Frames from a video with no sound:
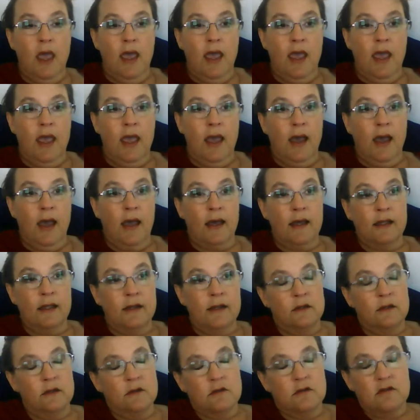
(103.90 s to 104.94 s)

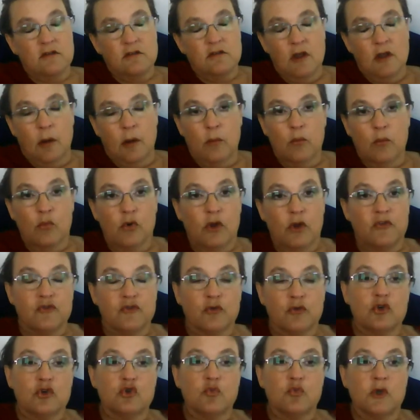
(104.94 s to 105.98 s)
And some
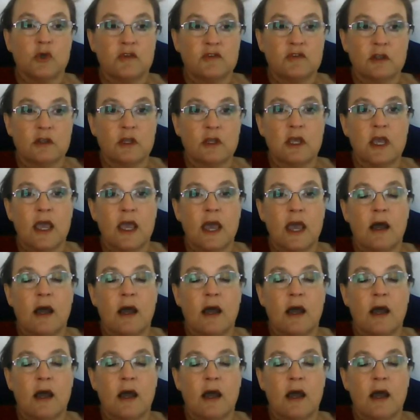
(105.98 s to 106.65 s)
research recently